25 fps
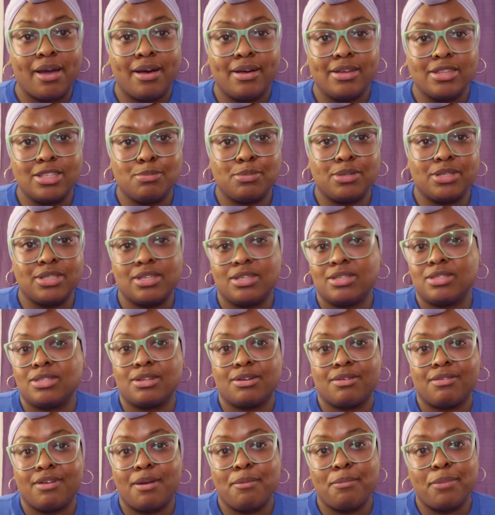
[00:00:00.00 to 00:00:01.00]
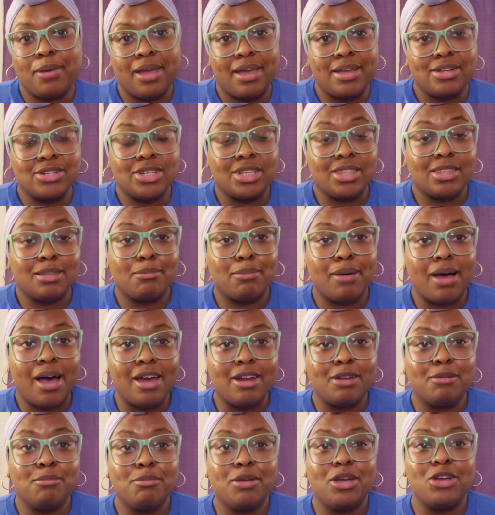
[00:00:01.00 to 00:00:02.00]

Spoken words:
husband's Instagram page at the bottom,